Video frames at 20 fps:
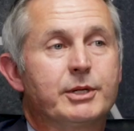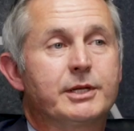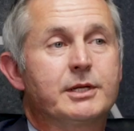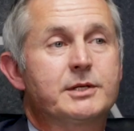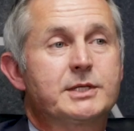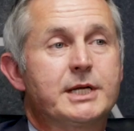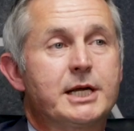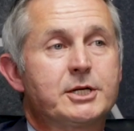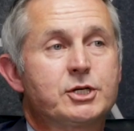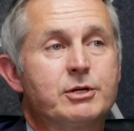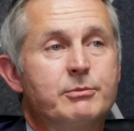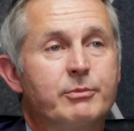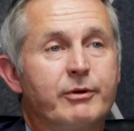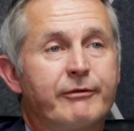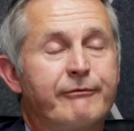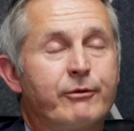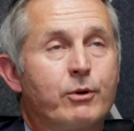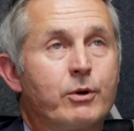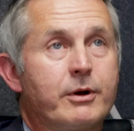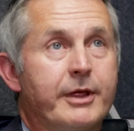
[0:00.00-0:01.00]
but the session
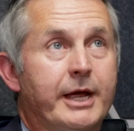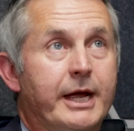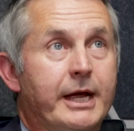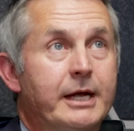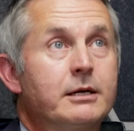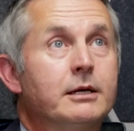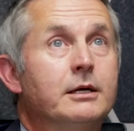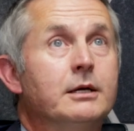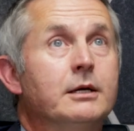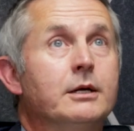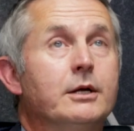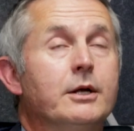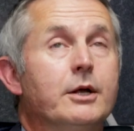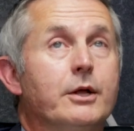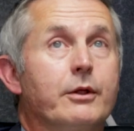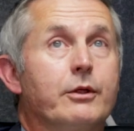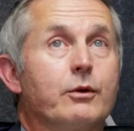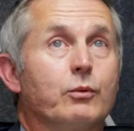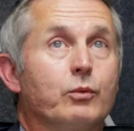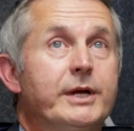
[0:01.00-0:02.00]
before that,
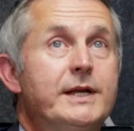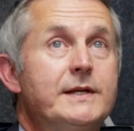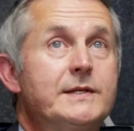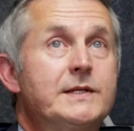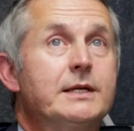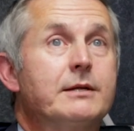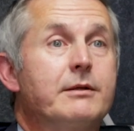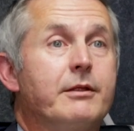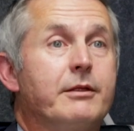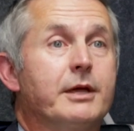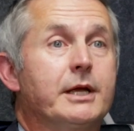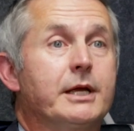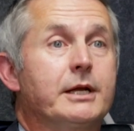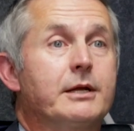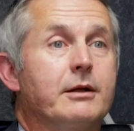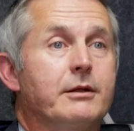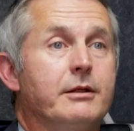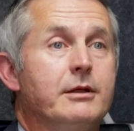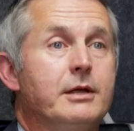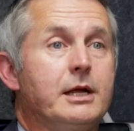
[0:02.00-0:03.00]
the reason
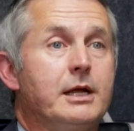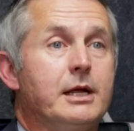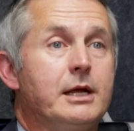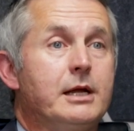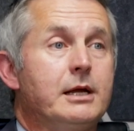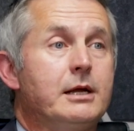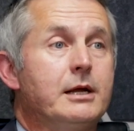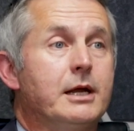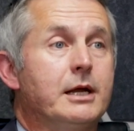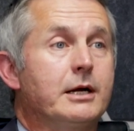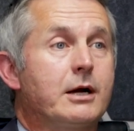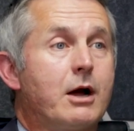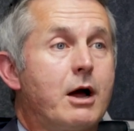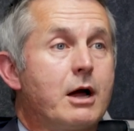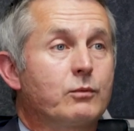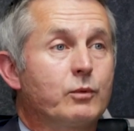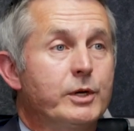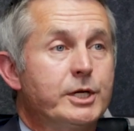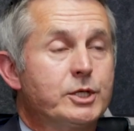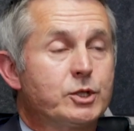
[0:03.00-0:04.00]
that the In
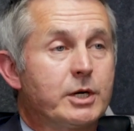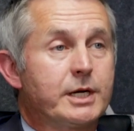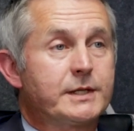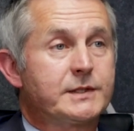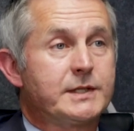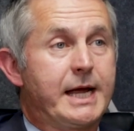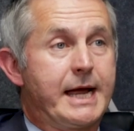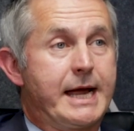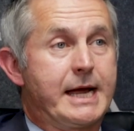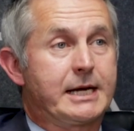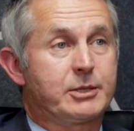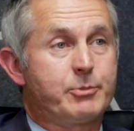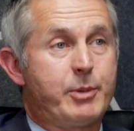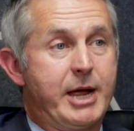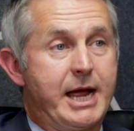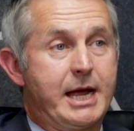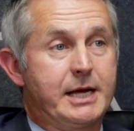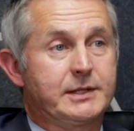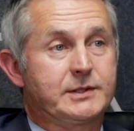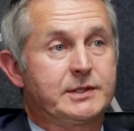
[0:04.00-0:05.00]
God We Trust Act
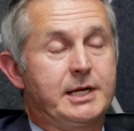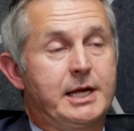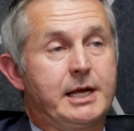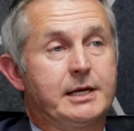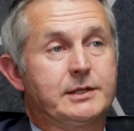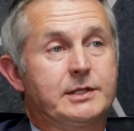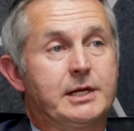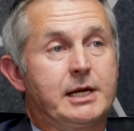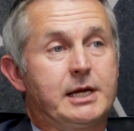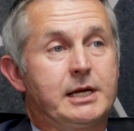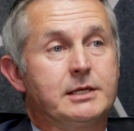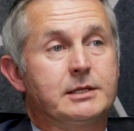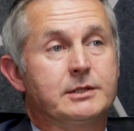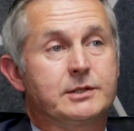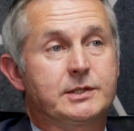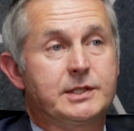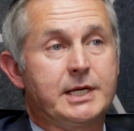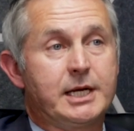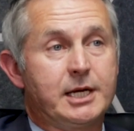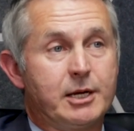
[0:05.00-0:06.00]
passed as a
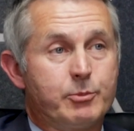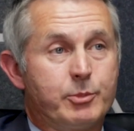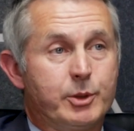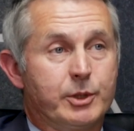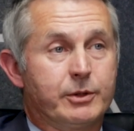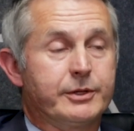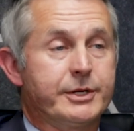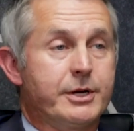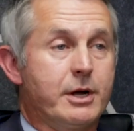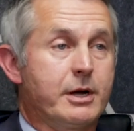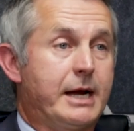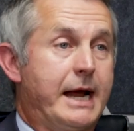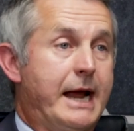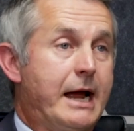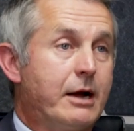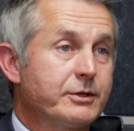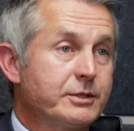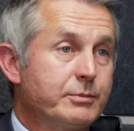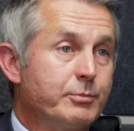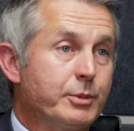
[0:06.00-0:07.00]
Senate bill and not a
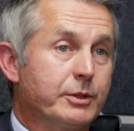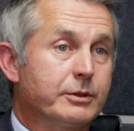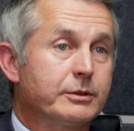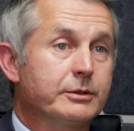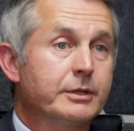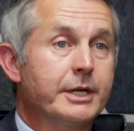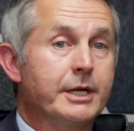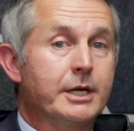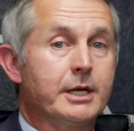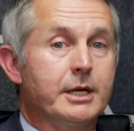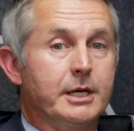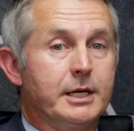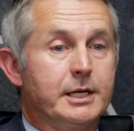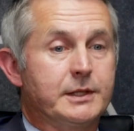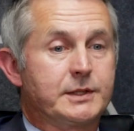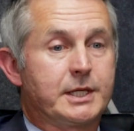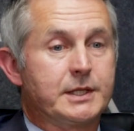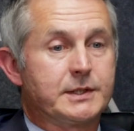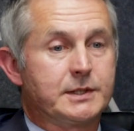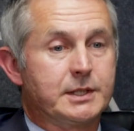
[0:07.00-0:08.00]
House bill
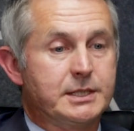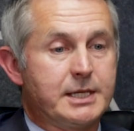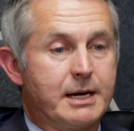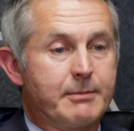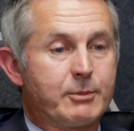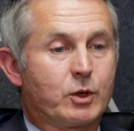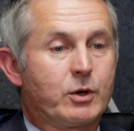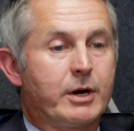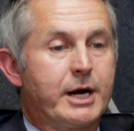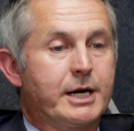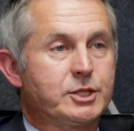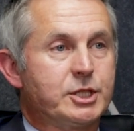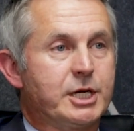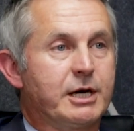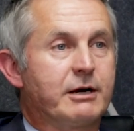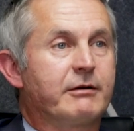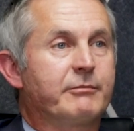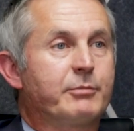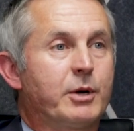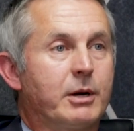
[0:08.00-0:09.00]
is because the Democrat
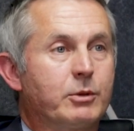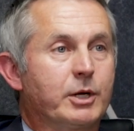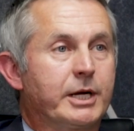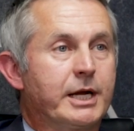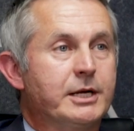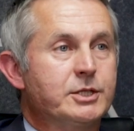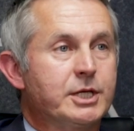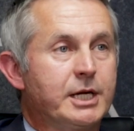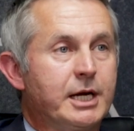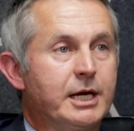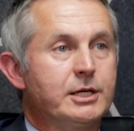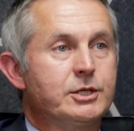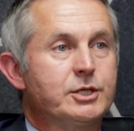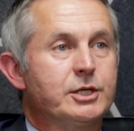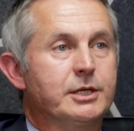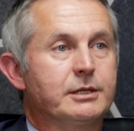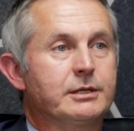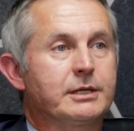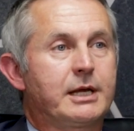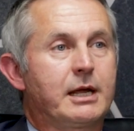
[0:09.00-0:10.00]
chair of public
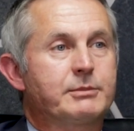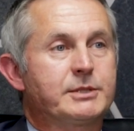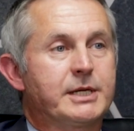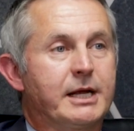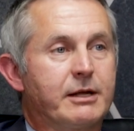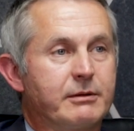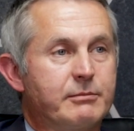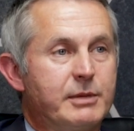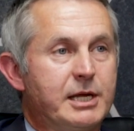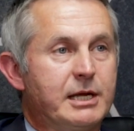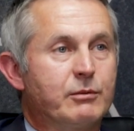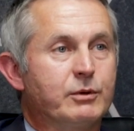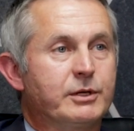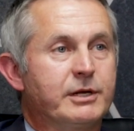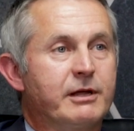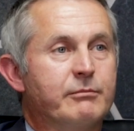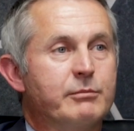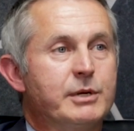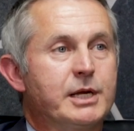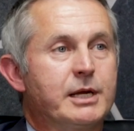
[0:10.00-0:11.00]
education kept telling me he would
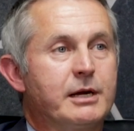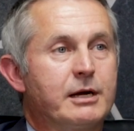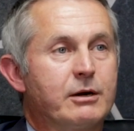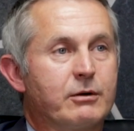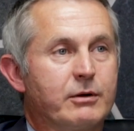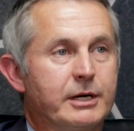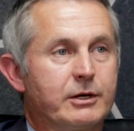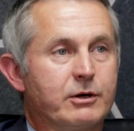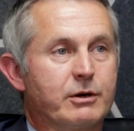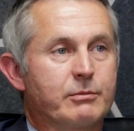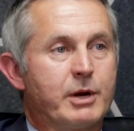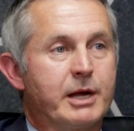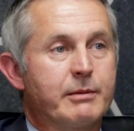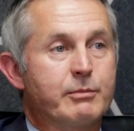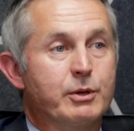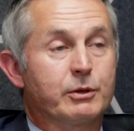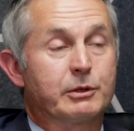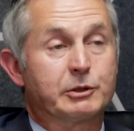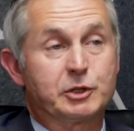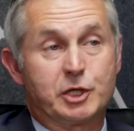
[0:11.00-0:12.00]
give me a hearing on my
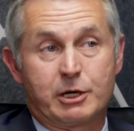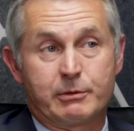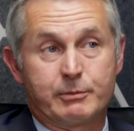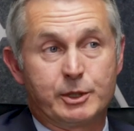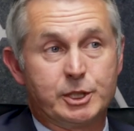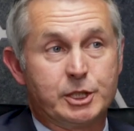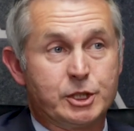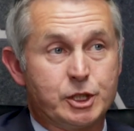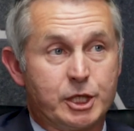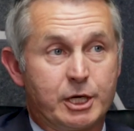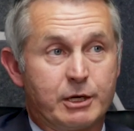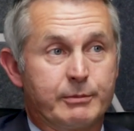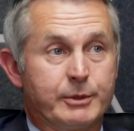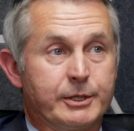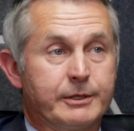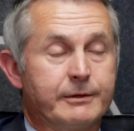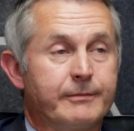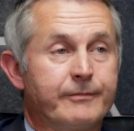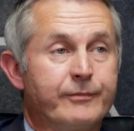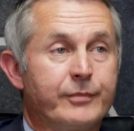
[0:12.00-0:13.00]
bill, chairman to
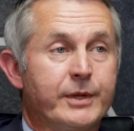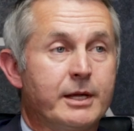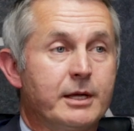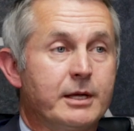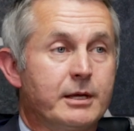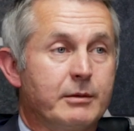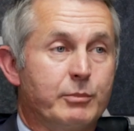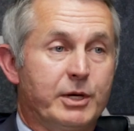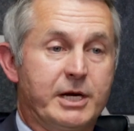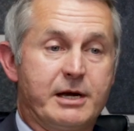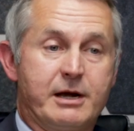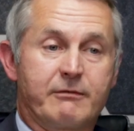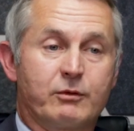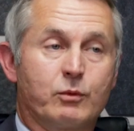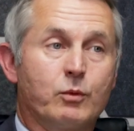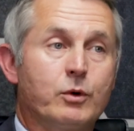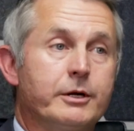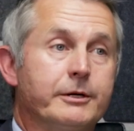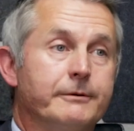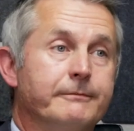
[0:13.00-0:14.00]
chairman, but he never
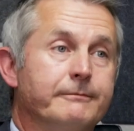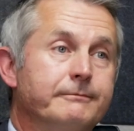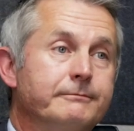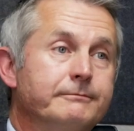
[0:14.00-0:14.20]
would.